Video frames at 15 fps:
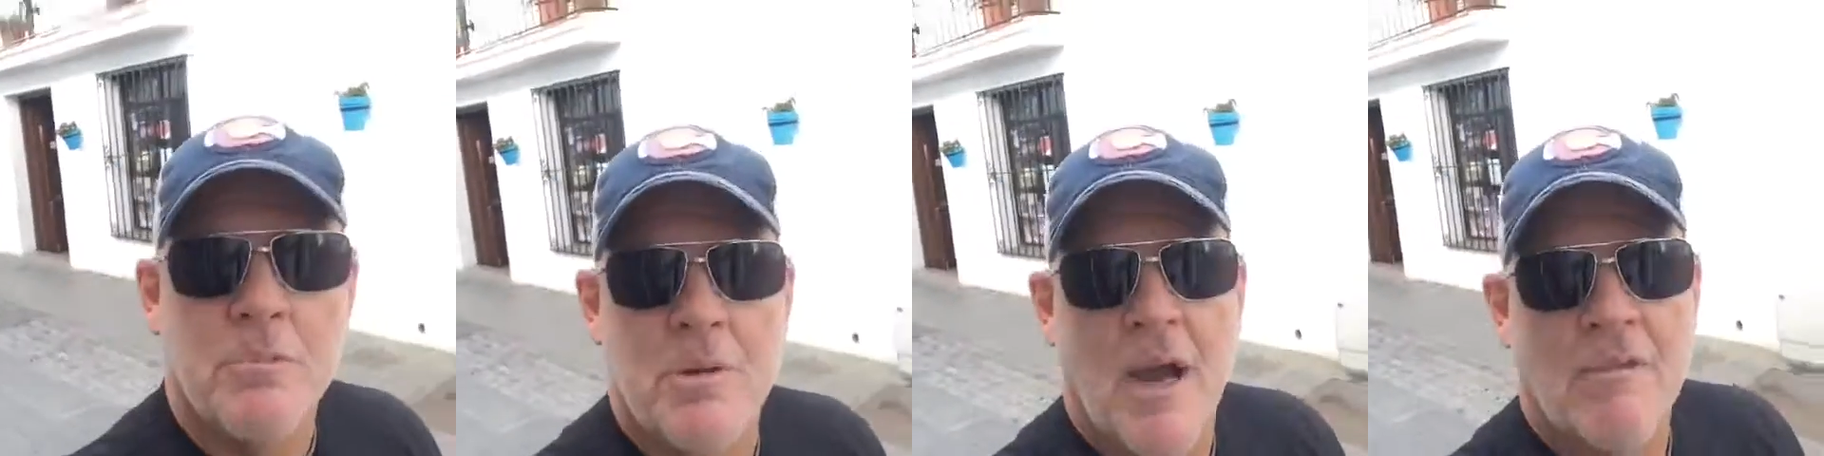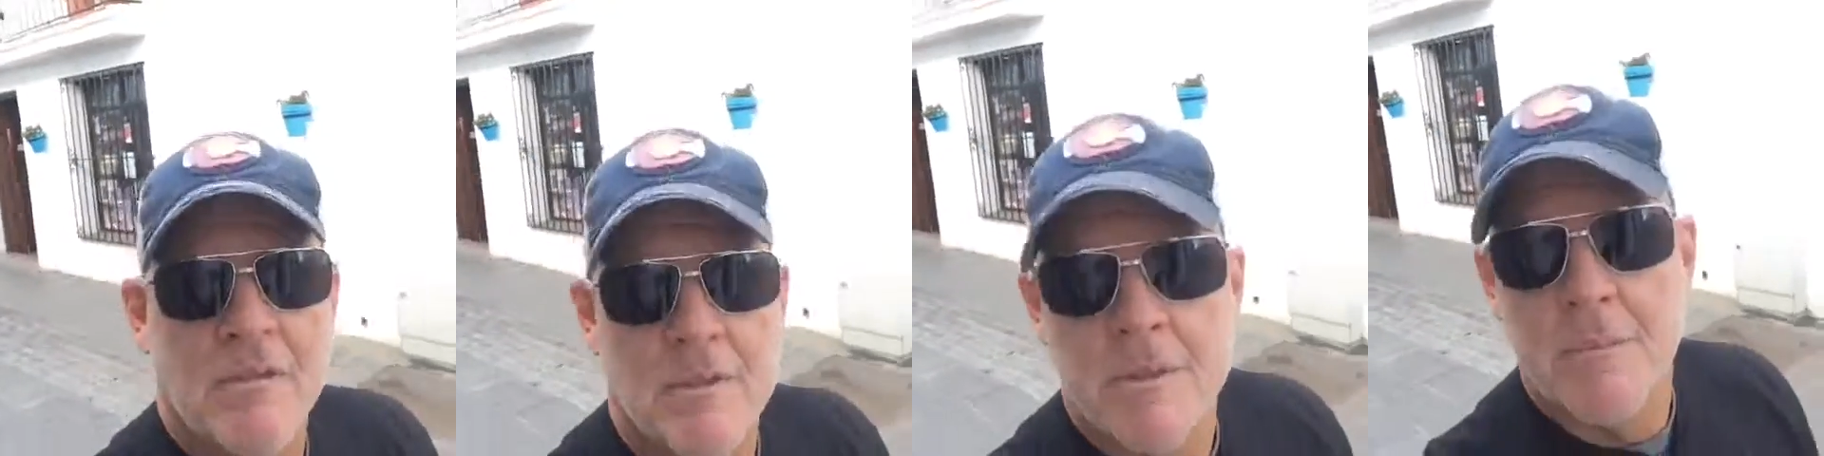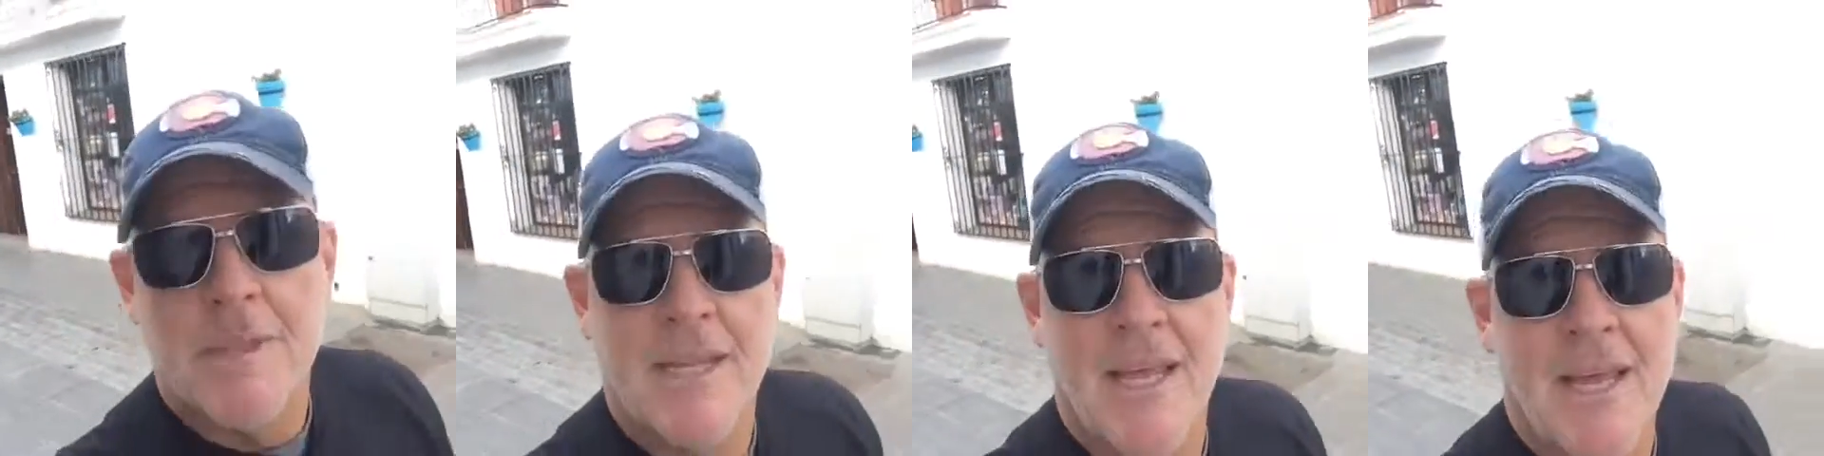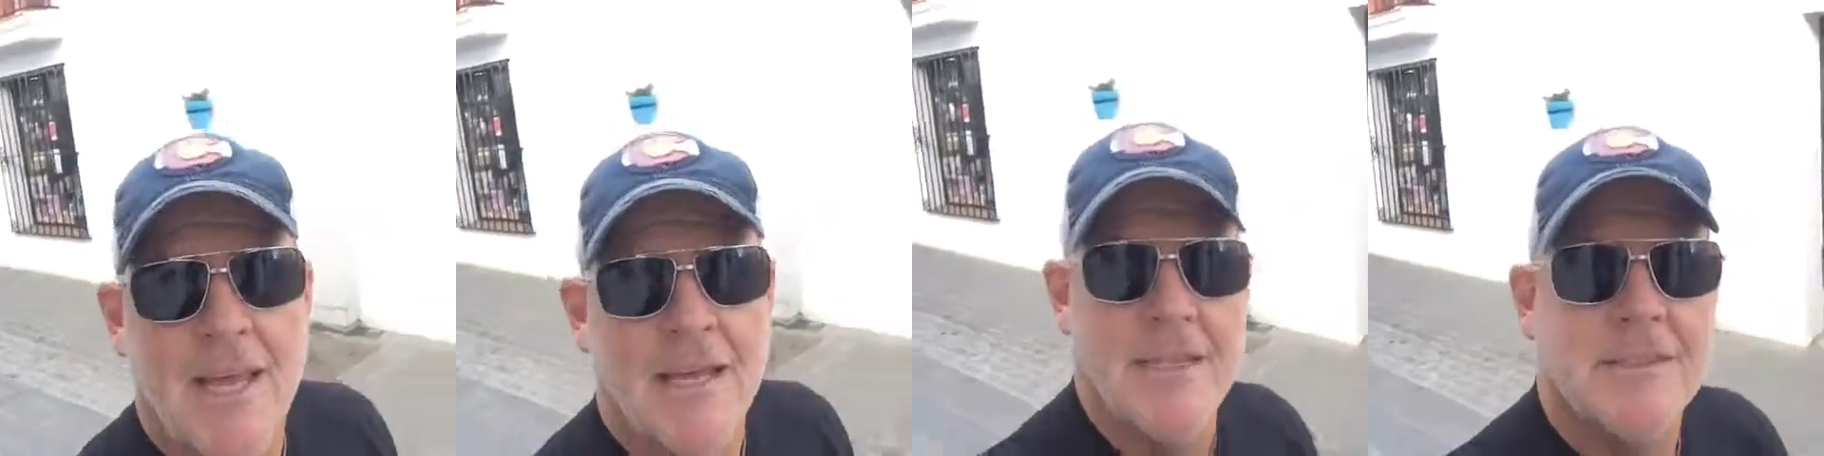the Proverbs of the
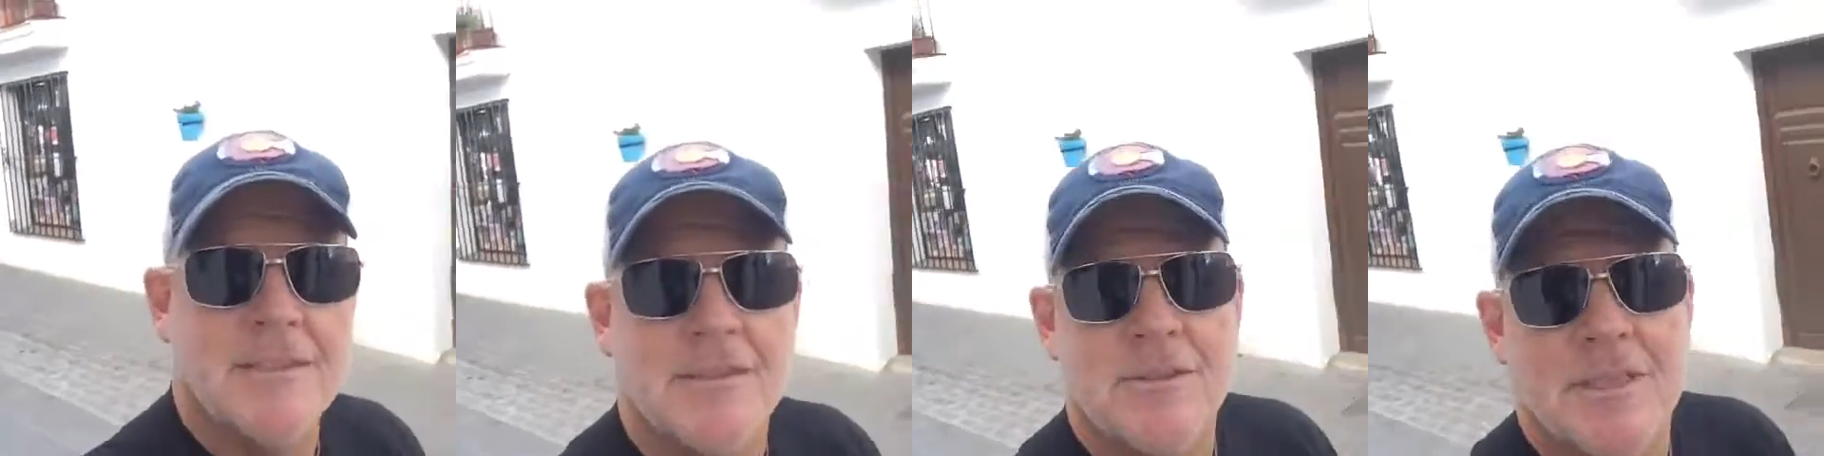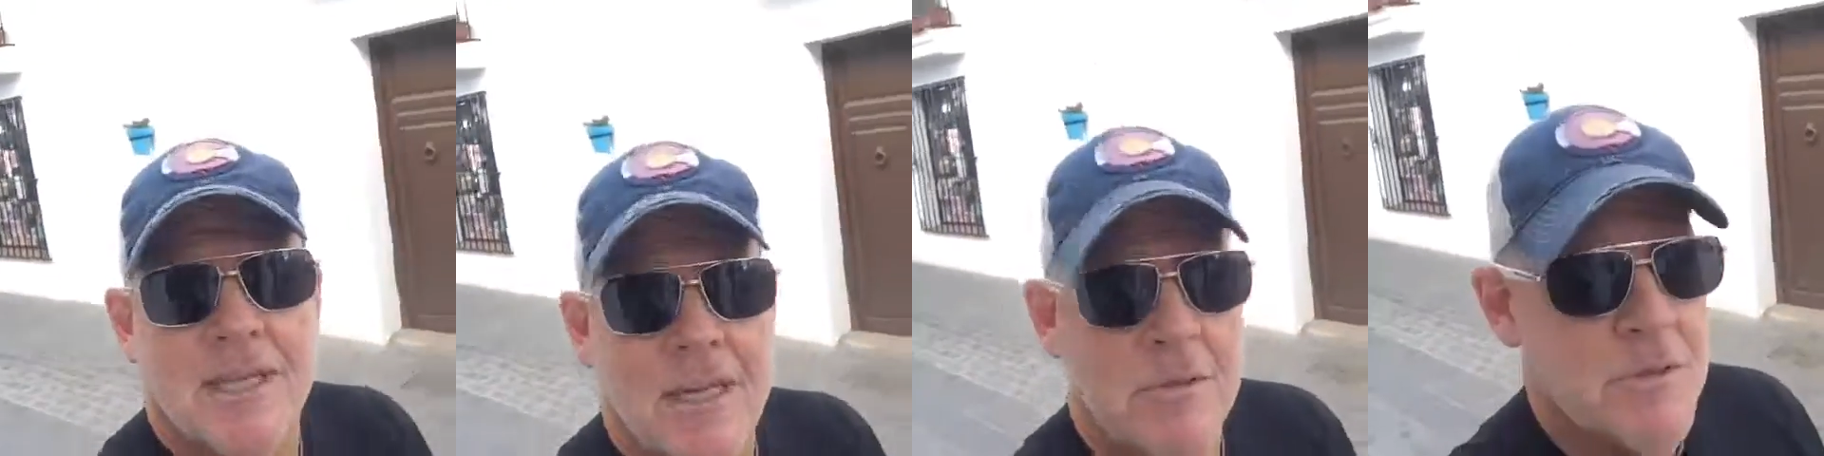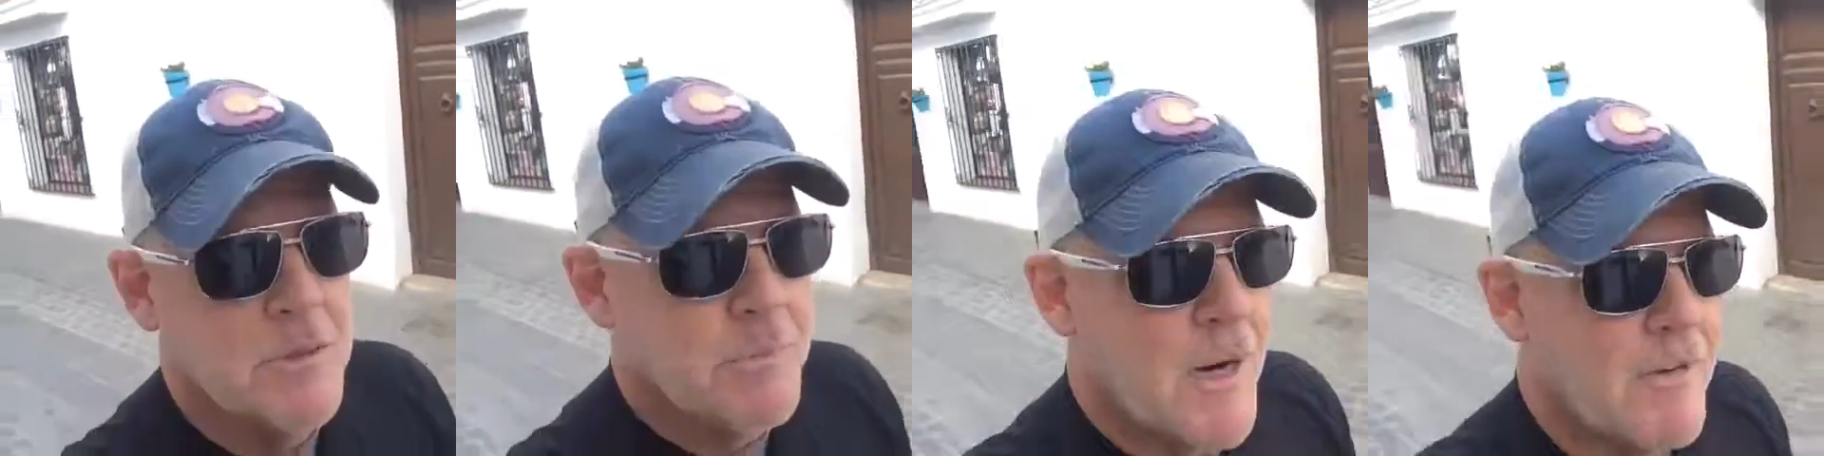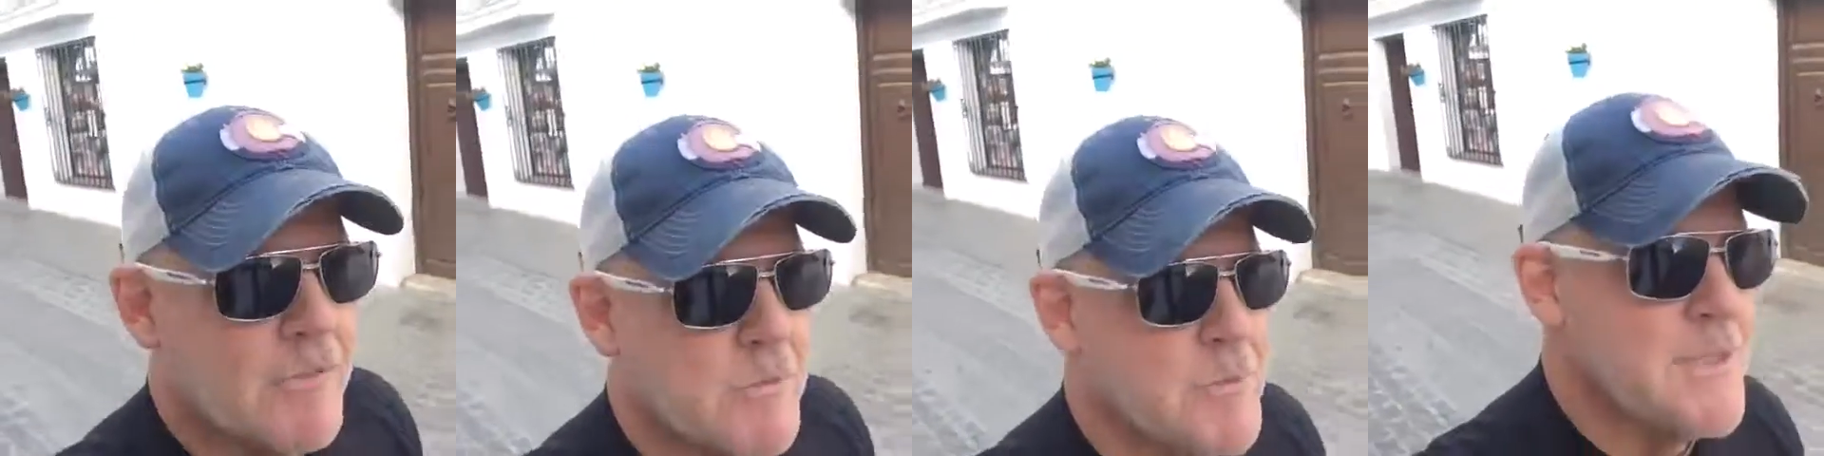day. So today was
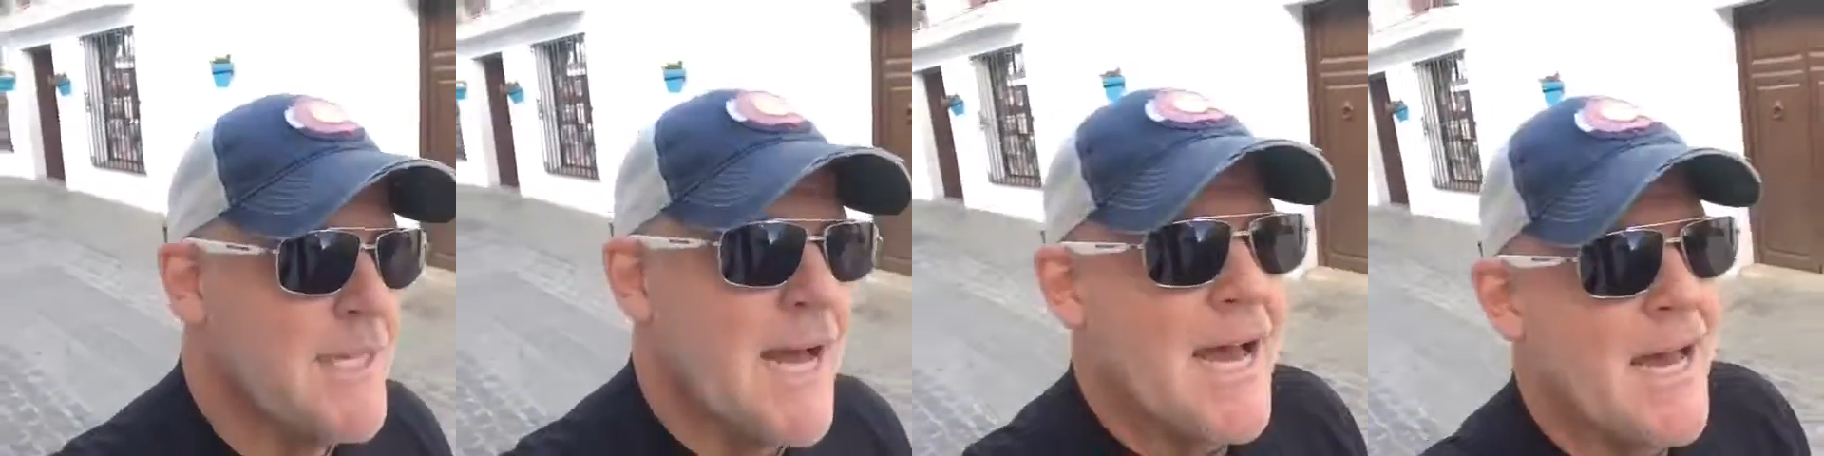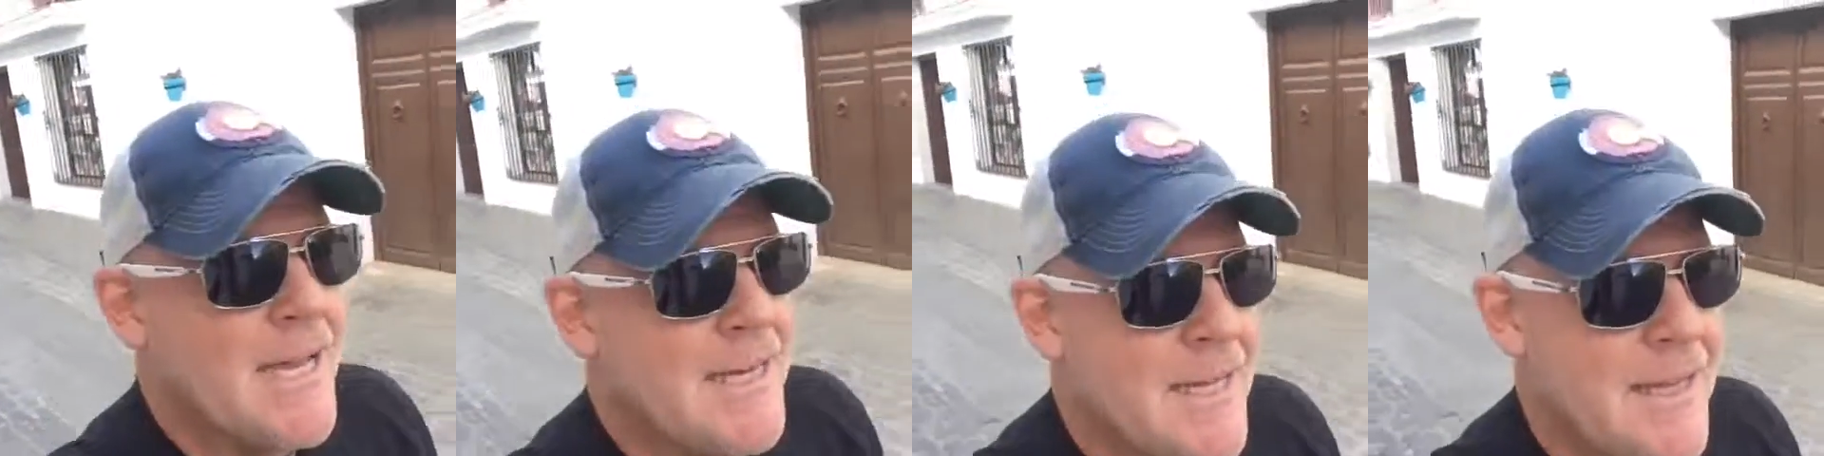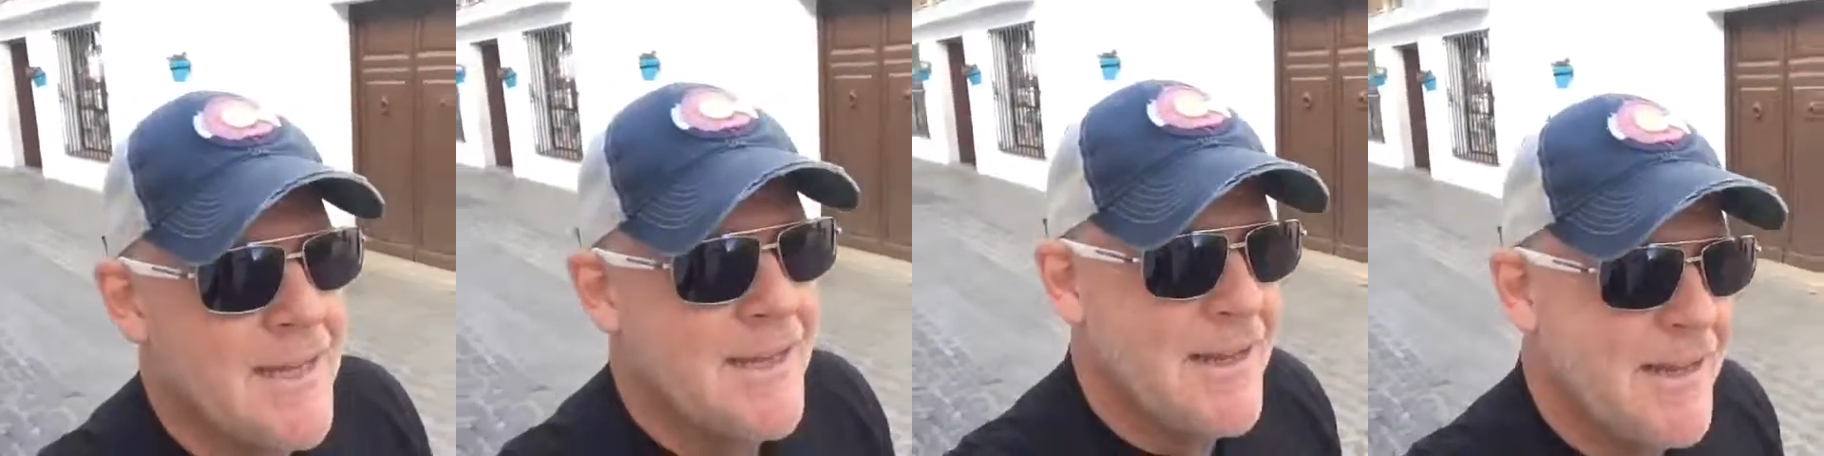Proverbs 9,